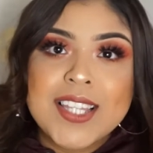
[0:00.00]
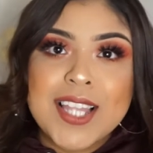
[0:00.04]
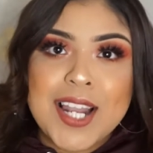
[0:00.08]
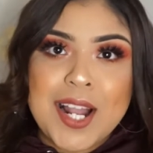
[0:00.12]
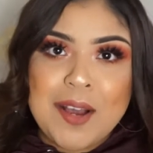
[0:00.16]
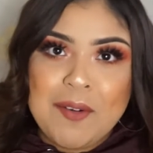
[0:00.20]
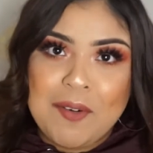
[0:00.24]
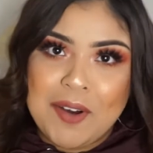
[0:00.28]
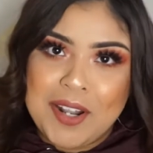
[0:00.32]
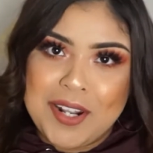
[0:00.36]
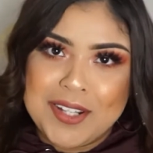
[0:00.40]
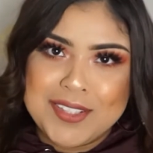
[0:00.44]
that
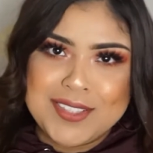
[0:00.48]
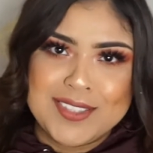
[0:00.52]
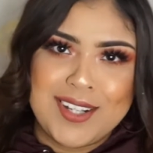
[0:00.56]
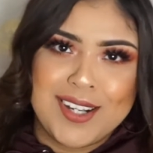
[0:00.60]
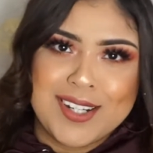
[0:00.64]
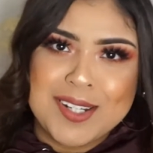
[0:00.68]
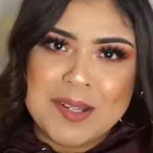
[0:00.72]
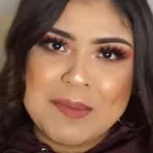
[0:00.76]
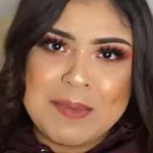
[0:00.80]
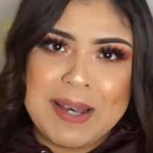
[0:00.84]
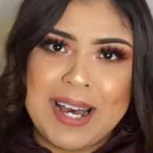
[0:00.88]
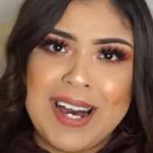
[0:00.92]
I want to
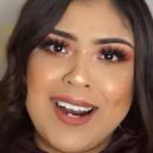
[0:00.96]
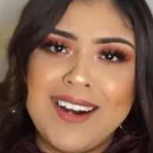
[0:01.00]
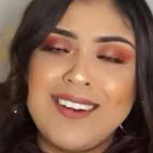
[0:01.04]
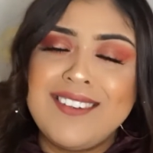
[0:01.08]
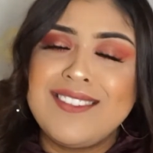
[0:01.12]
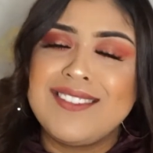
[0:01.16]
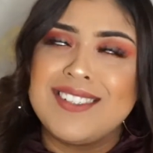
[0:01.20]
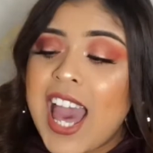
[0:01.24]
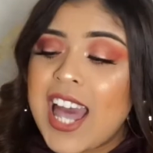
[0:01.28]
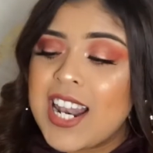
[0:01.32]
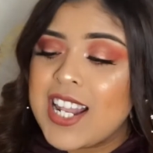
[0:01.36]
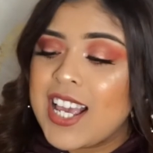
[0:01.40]
talk
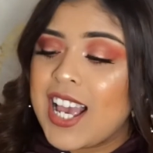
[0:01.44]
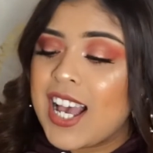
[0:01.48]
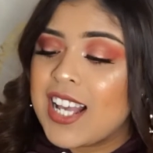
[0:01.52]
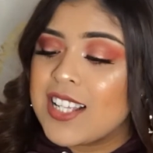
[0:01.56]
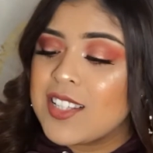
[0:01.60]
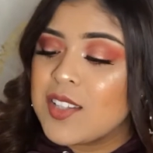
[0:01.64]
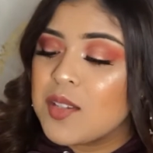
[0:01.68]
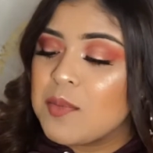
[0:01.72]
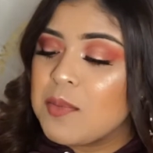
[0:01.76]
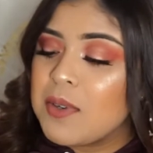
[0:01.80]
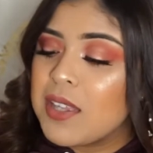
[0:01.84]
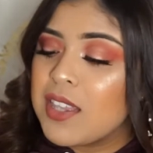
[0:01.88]
about, and it
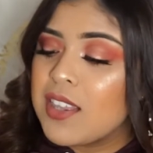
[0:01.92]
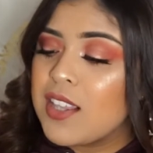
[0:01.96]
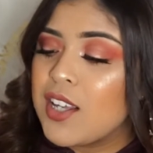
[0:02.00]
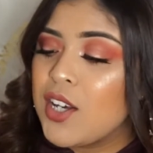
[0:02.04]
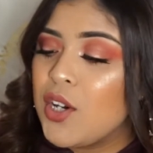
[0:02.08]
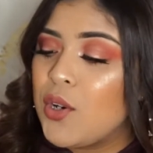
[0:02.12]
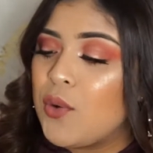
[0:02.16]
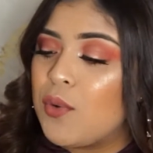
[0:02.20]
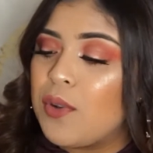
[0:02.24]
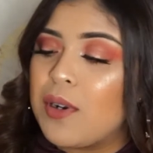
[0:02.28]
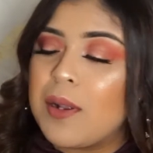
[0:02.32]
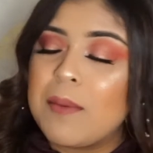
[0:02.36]
has to be the
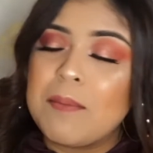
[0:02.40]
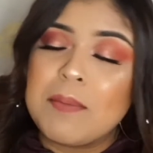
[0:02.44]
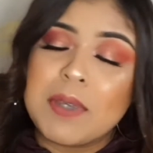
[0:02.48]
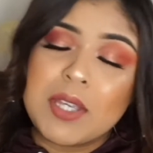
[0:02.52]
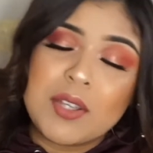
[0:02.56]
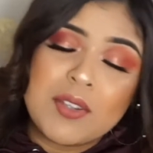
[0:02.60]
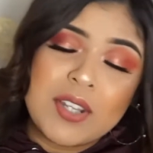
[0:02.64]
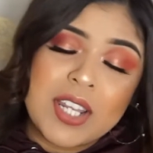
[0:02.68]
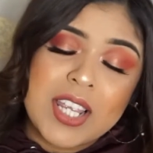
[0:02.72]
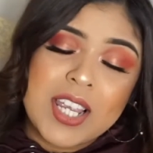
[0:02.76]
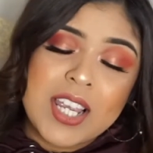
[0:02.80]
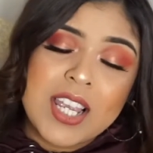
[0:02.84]
Huda
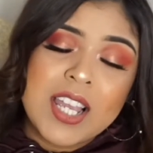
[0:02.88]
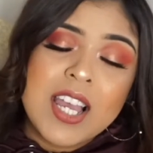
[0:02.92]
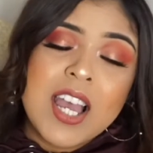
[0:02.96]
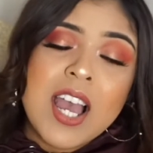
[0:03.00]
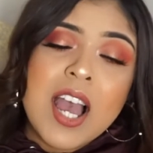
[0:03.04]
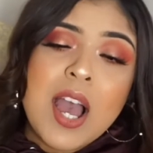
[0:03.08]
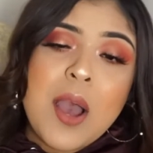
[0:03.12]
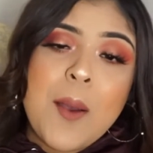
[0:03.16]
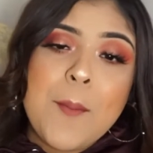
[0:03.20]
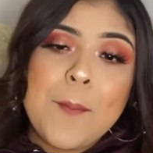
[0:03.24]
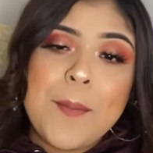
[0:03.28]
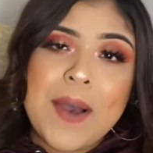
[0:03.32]
Beauty
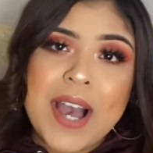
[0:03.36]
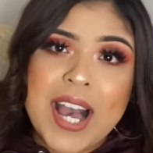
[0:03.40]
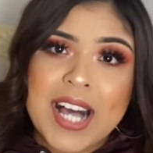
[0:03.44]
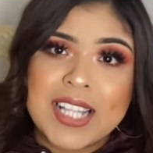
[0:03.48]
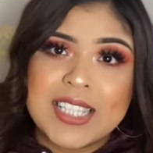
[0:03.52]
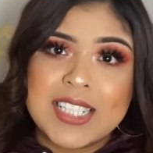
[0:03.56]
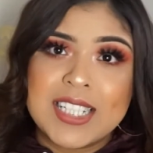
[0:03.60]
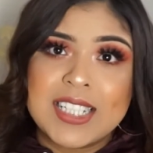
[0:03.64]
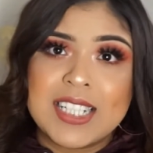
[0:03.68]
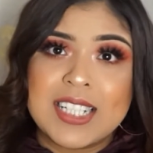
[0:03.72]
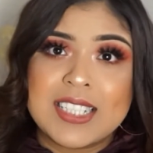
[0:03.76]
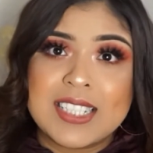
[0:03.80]

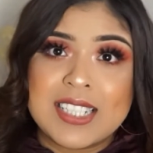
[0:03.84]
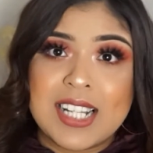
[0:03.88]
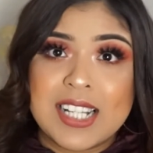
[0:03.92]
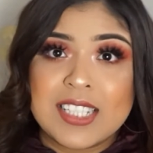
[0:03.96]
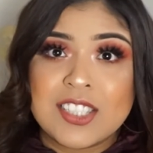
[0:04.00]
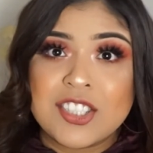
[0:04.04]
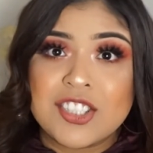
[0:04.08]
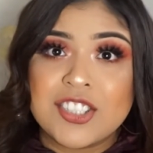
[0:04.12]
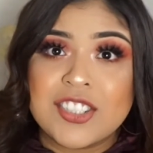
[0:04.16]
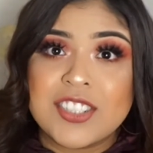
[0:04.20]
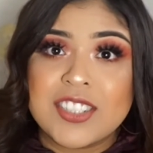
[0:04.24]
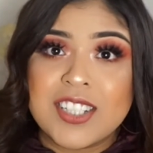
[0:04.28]
palette, the
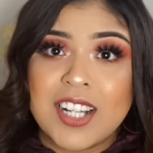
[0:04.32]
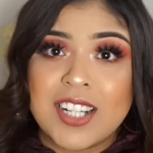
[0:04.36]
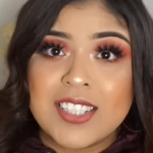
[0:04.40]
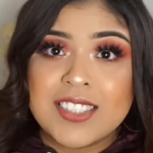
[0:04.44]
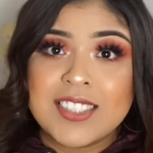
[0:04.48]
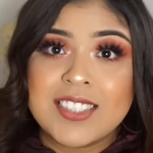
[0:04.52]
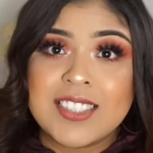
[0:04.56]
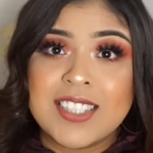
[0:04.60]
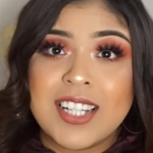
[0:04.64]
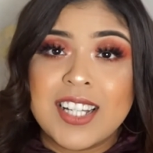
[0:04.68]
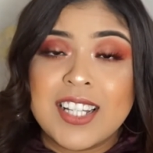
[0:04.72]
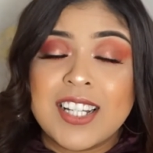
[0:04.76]
Desert Dusk
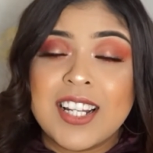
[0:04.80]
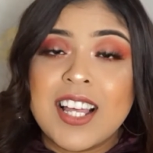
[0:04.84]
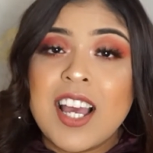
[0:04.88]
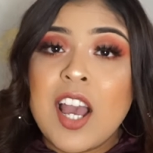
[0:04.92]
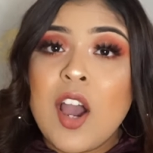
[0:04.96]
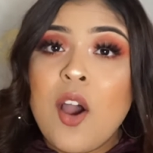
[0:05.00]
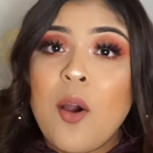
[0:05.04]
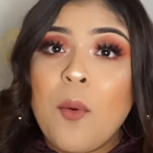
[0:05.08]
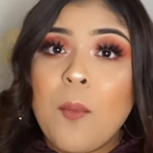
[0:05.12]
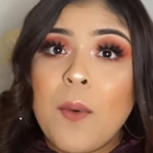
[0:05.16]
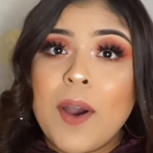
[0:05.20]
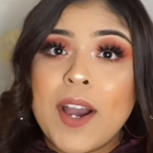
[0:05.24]
Sun
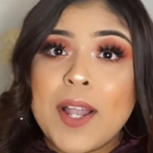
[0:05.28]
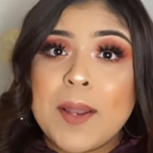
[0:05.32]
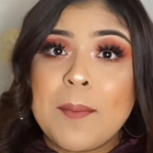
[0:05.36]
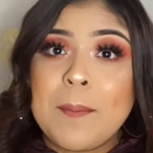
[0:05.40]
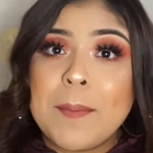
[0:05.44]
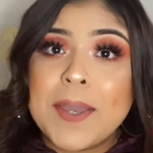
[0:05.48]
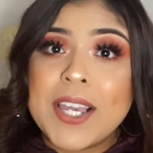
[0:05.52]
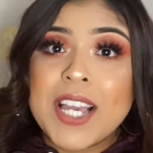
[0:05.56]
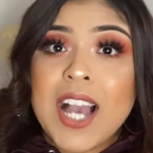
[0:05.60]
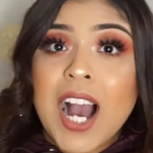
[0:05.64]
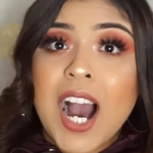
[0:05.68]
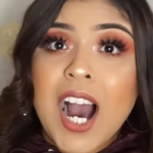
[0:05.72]
one,
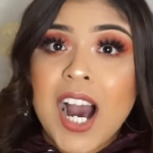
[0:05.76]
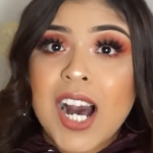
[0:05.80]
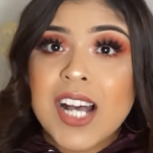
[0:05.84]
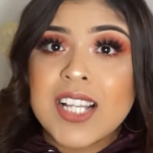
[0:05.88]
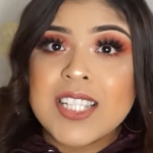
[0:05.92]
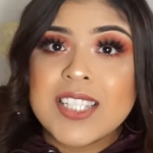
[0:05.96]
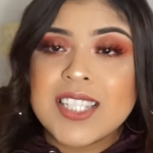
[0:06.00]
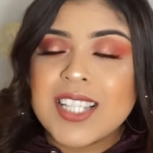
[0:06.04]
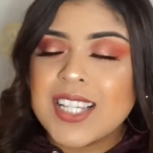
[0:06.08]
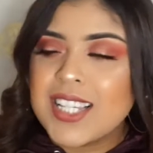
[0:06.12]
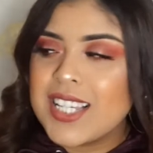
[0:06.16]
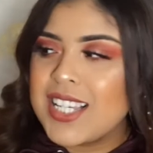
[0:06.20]

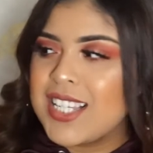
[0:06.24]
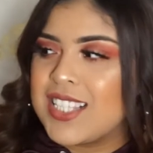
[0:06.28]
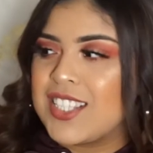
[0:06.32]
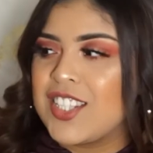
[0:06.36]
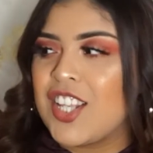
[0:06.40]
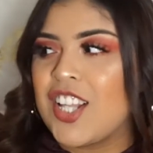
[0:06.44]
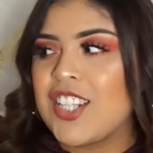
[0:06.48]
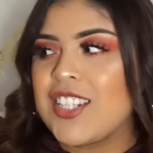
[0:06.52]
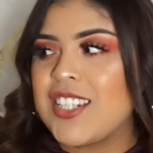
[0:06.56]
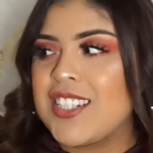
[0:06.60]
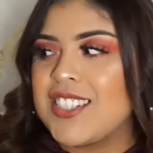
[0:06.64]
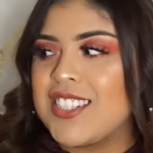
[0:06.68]
because it's
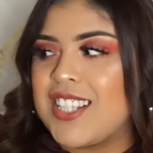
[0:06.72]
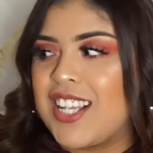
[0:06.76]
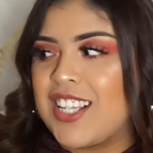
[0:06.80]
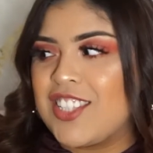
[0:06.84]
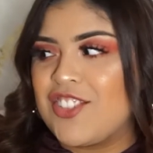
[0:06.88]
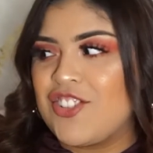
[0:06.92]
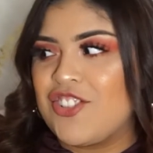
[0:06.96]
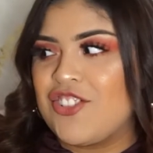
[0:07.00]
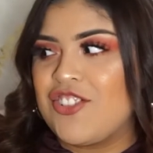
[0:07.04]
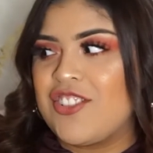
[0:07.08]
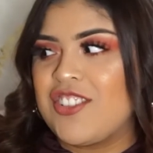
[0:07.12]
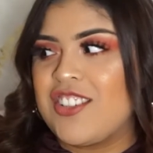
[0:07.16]
not the
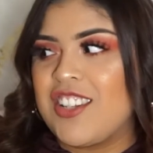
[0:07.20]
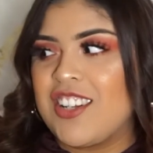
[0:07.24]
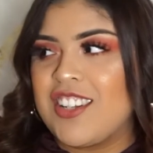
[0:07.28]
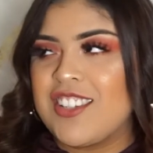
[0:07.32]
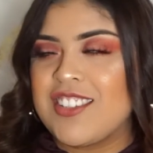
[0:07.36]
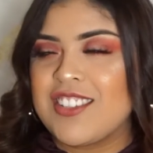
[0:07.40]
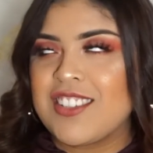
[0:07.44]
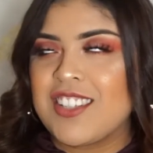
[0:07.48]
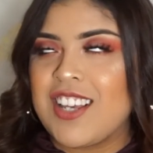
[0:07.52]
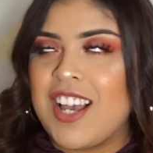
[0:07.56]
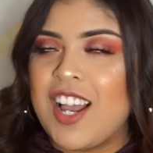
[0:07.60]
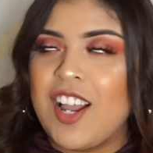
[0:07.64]
Desert
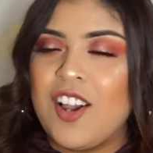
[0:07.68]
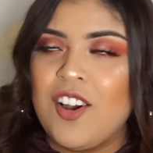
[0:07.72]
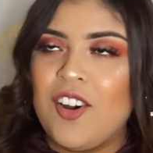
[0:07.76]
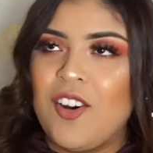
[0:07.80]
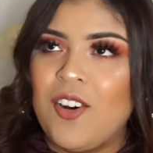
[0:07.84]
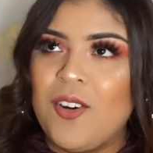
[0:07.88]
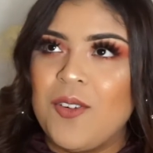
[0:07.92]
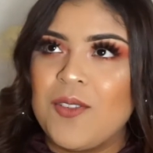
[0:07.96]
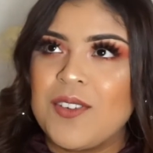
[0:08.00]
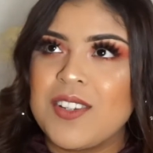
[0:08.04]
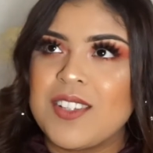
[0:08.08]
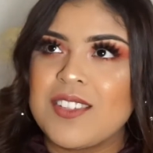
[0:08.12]
Dusk. I
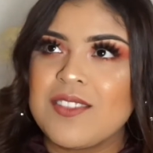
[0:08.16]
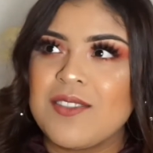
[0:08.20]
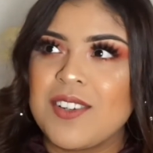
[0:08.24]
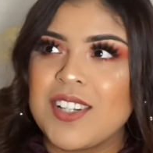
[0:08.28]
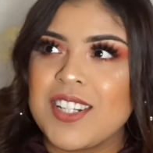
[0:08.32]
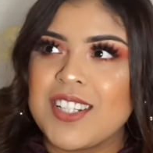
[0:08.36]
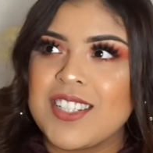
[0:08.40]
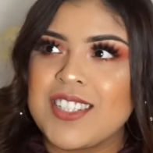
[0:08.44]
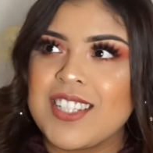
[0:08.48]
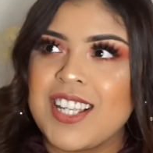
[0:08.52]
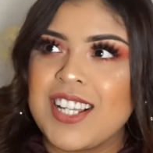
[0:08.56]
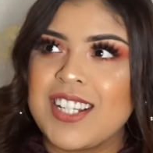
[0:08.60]
always want
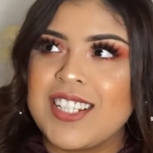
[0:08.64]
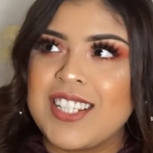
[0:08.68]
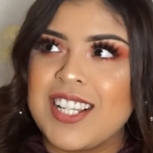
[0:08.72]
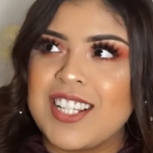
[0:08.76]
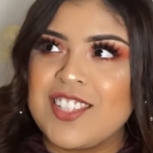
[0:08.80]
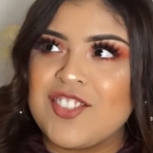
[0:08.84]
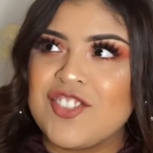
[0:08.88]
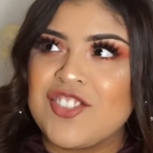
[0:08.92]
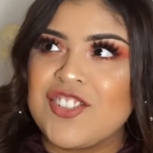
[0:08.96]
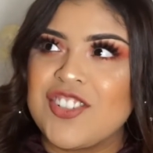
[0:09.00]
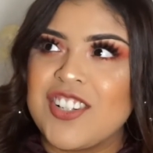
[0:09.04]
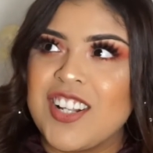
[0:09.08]
to say
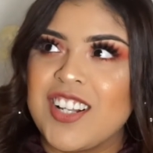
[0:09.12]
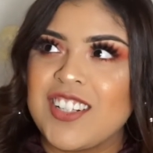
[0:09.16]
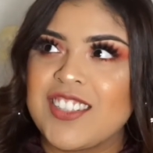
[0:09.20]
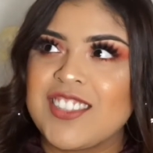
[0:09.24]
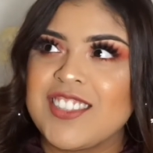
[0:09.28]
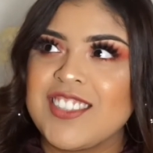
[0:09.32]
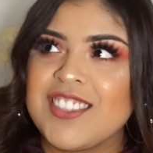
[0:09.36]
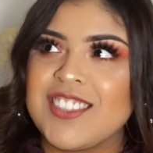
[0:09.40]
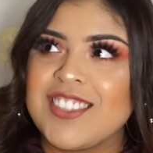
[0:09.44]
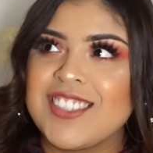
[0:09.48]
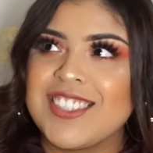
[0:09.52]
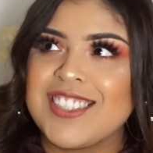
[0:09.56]
Desert
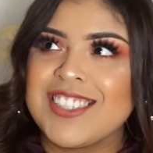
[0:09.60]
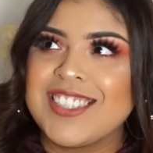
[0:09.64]
Dusk.